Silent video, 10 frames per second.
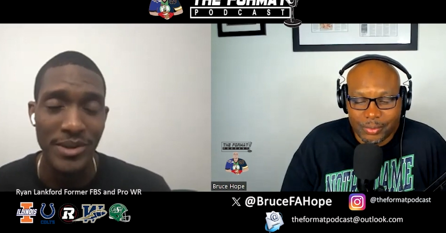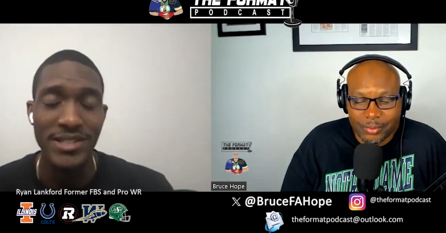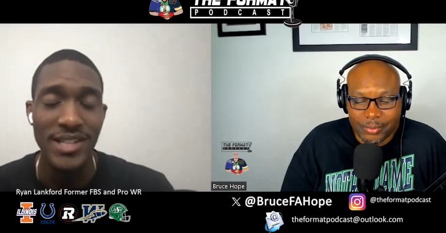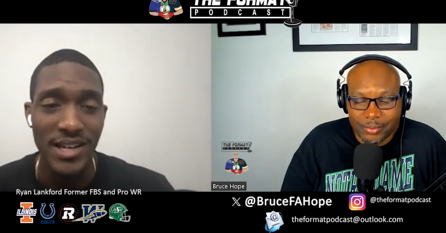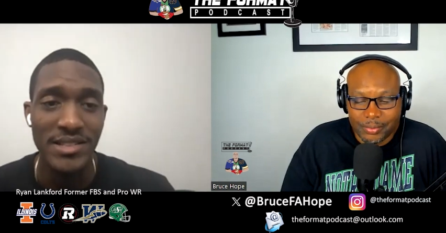
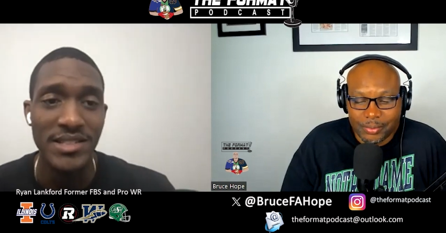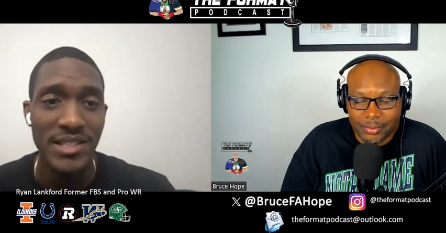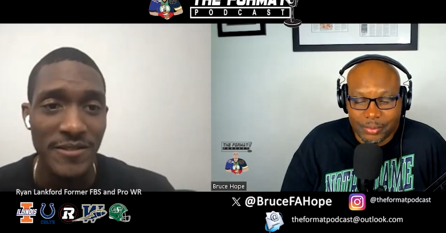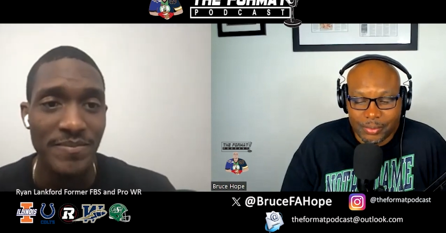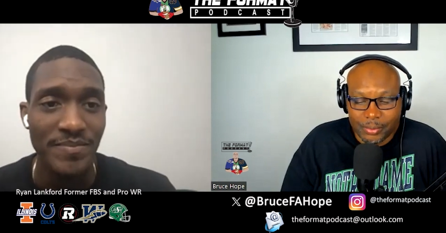Speaker 1: it'll be exciting
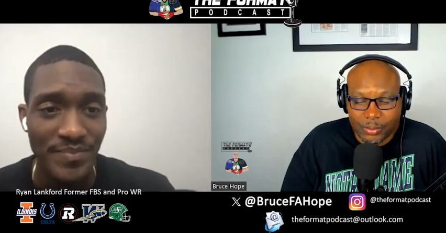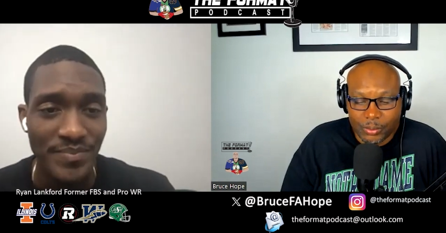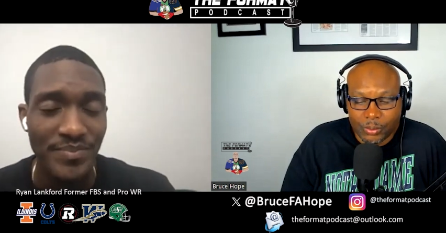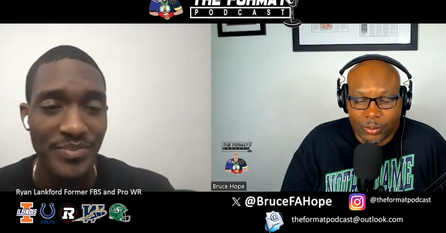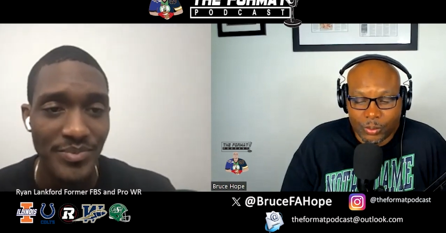to see.
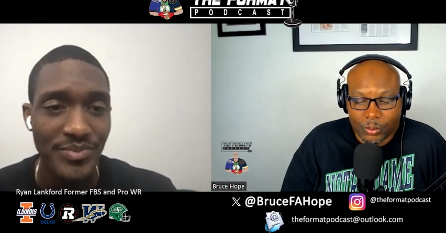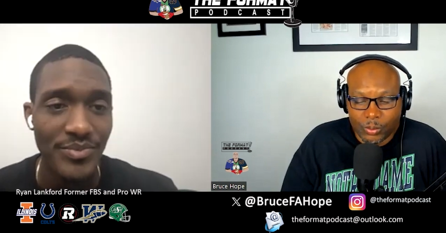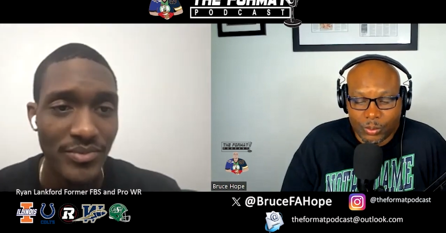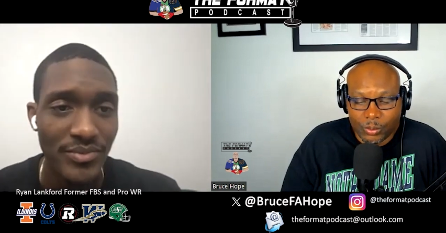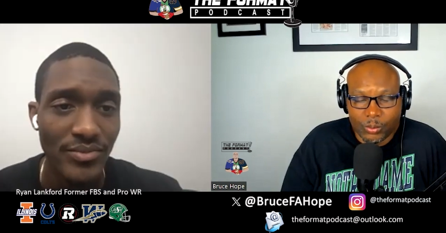
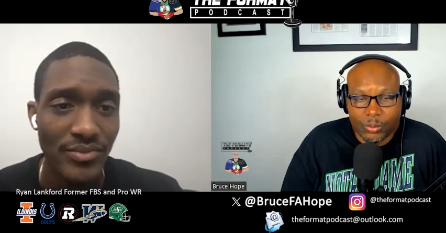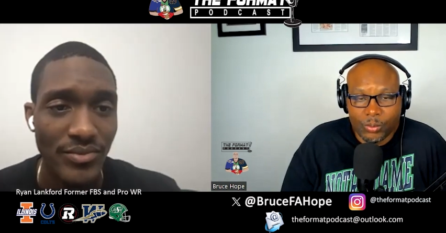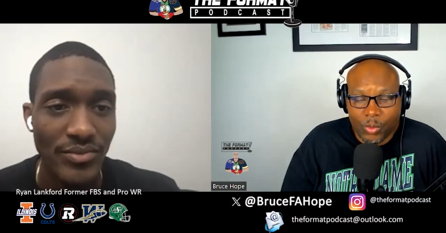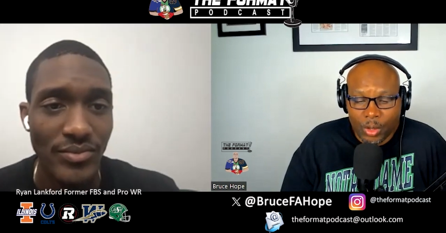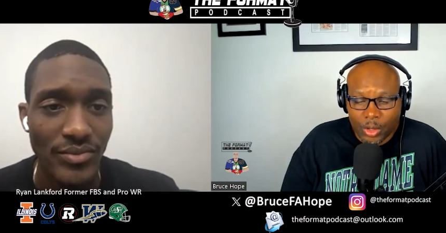
Speaker 2: Mm-hmm, mm-hmm.
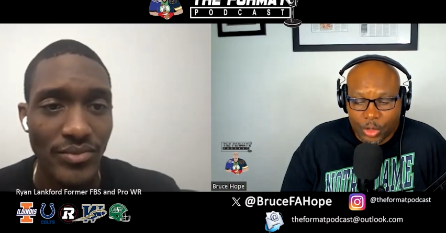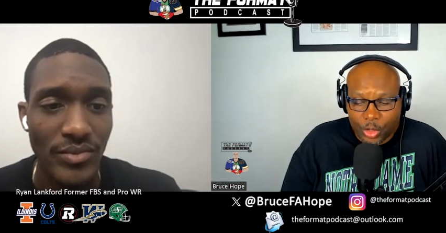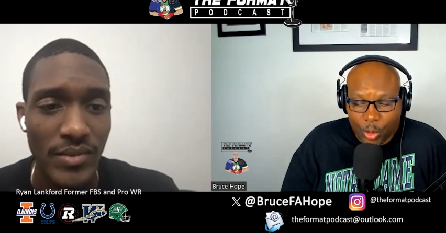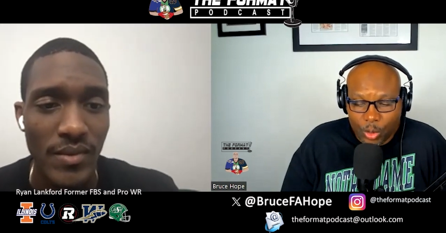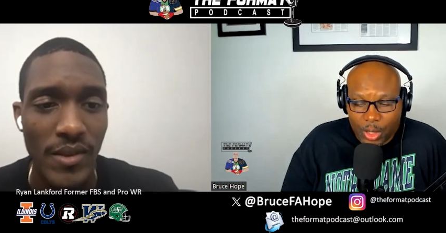
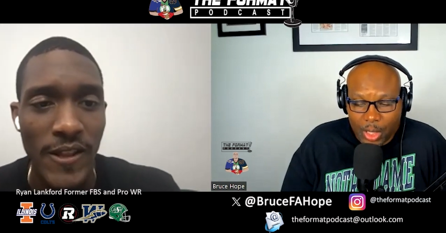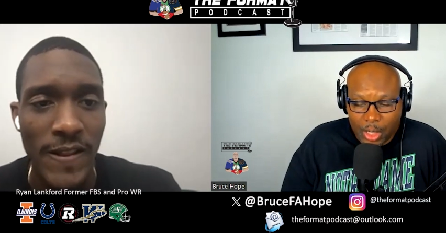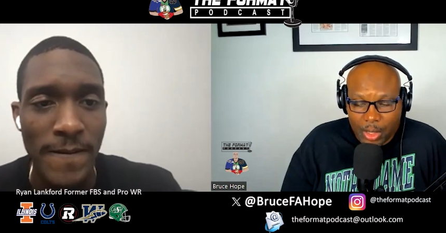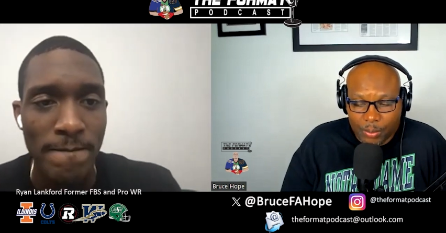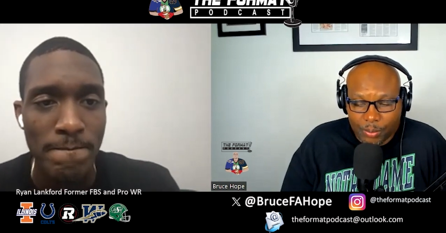So,
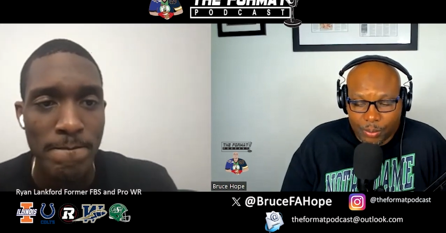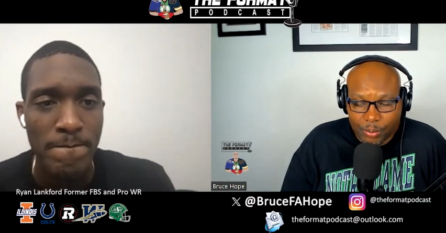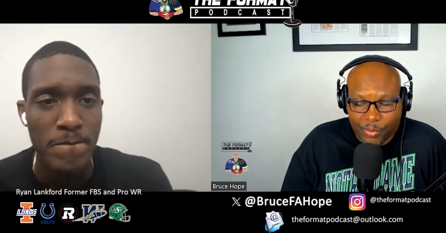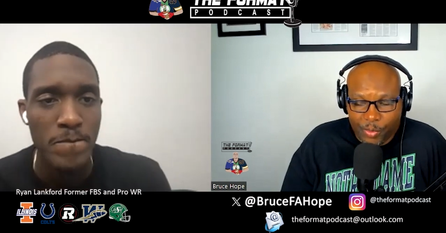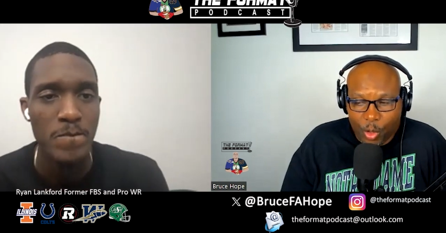um,
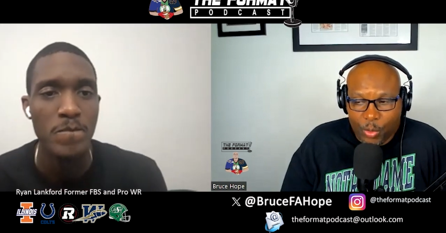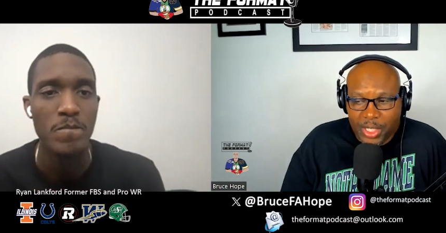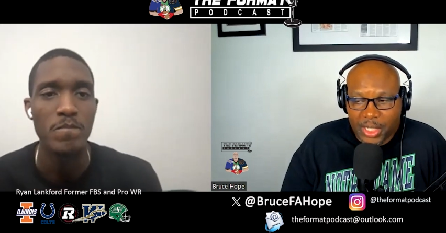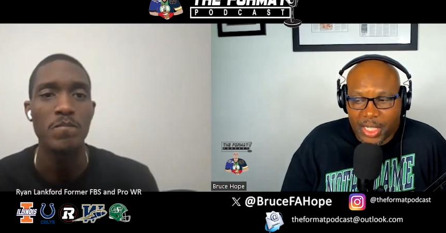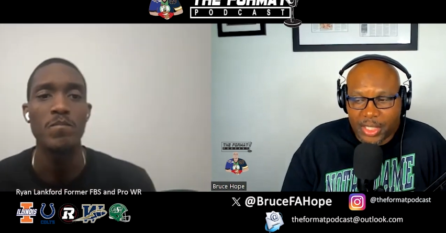before
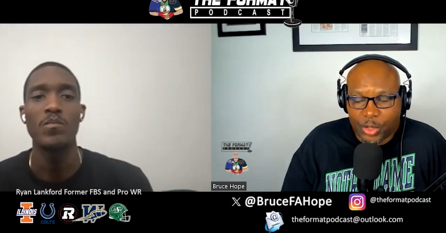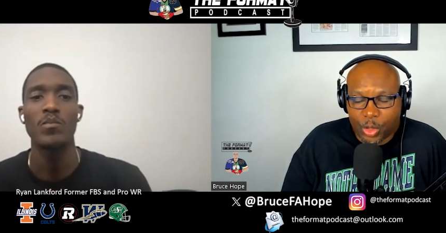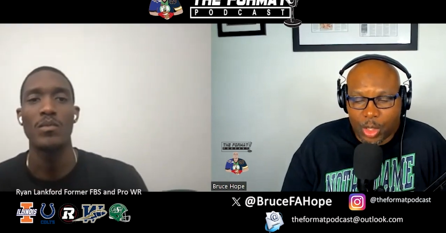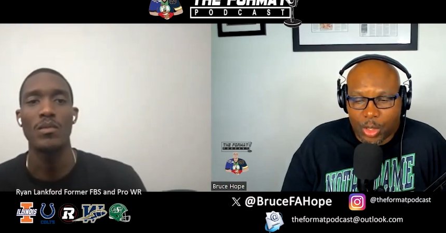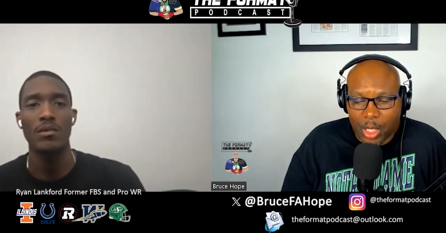we kind of
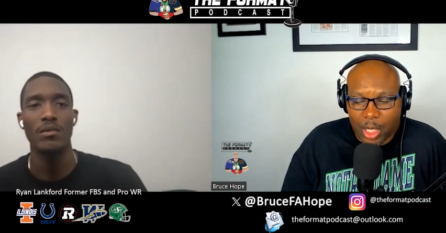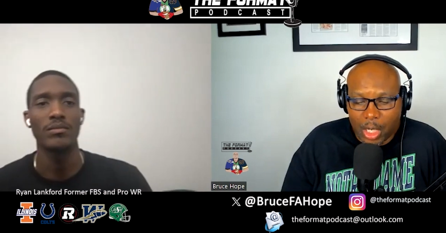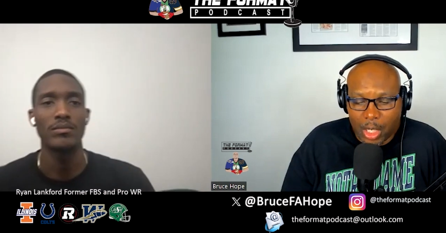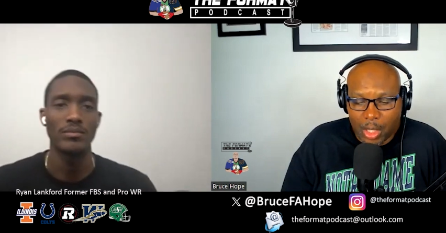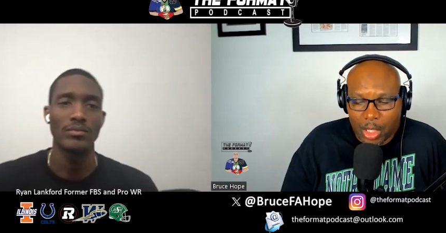talk
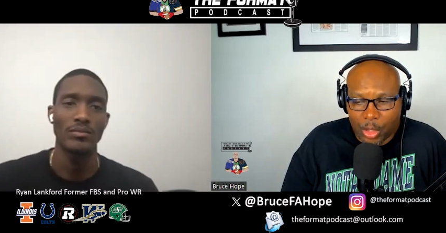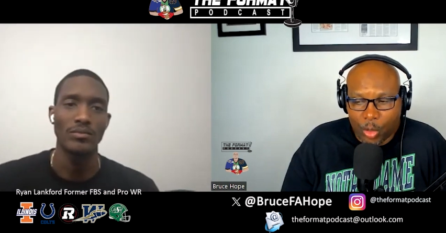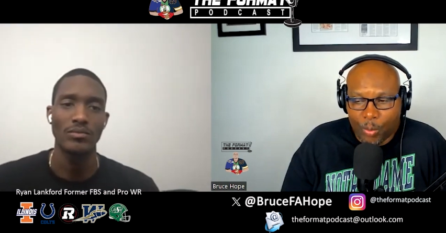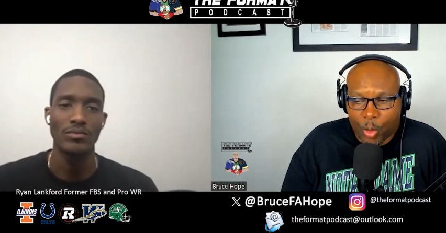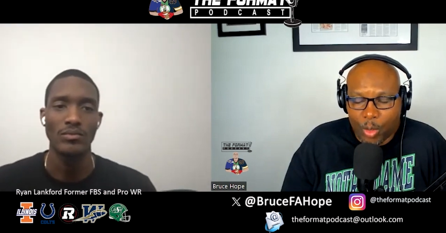uh, a
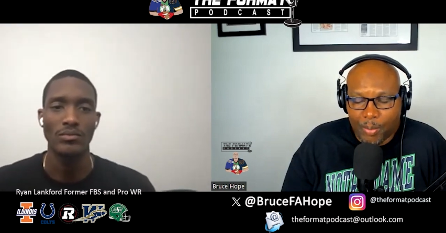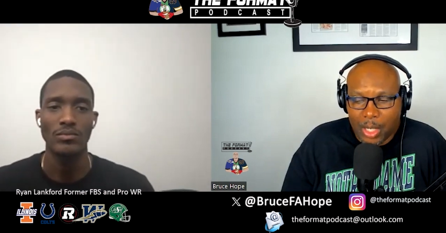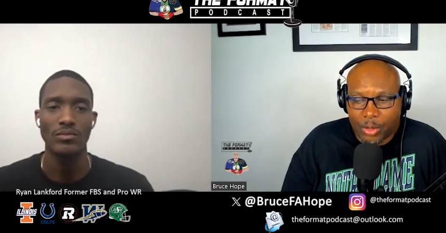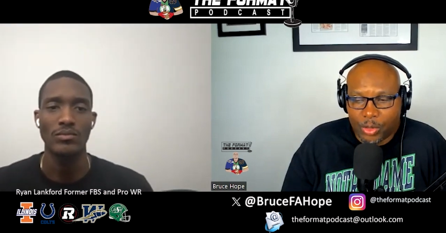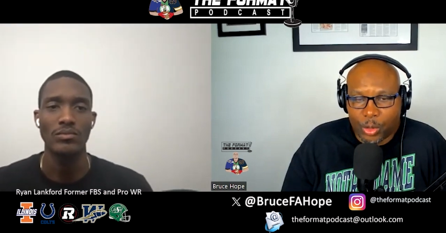little more
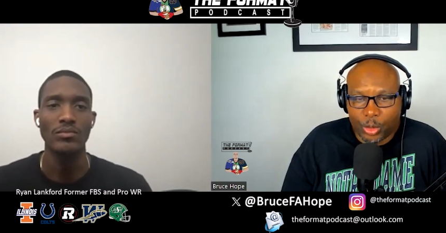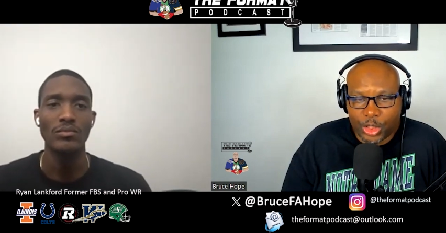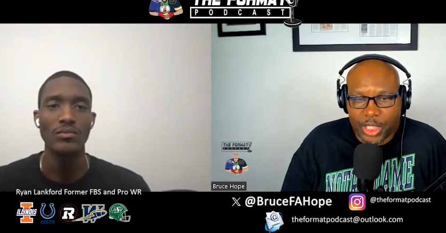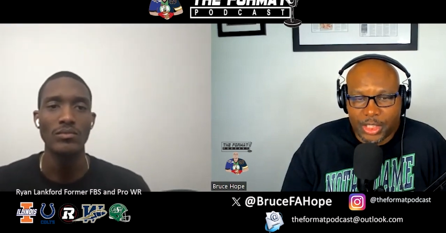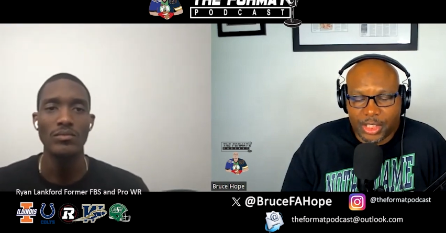about those
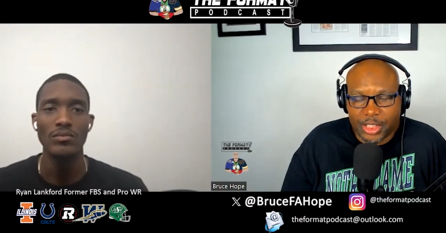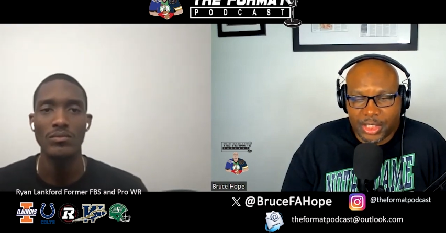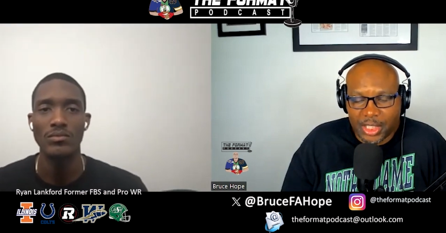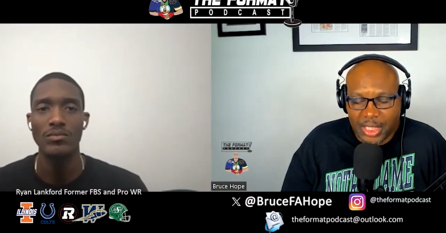changes